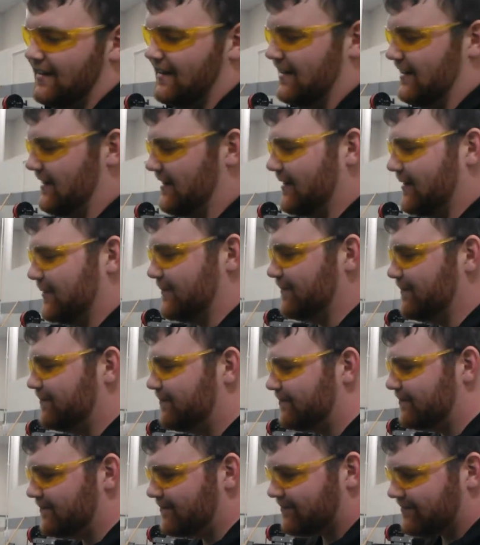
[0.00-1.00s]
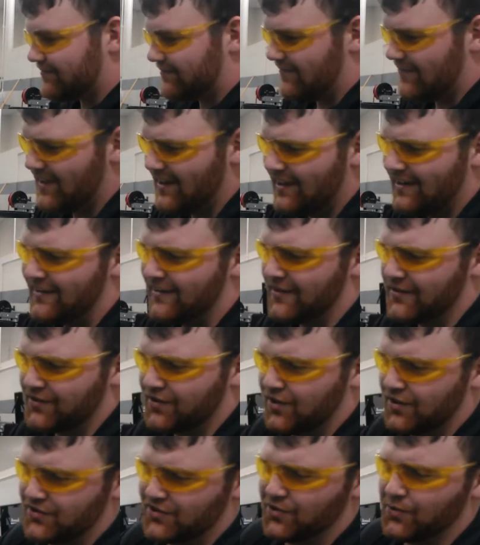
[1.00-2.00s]
And um, and there's
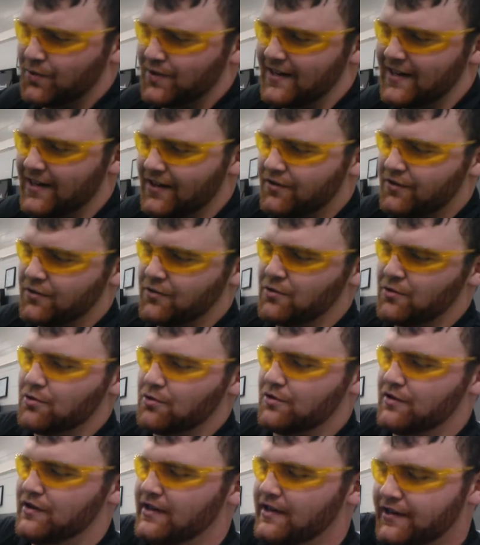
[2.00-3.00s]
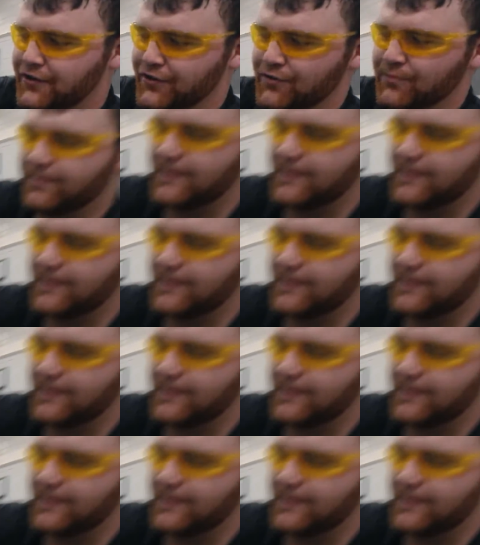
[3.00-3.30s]
also a heater core near the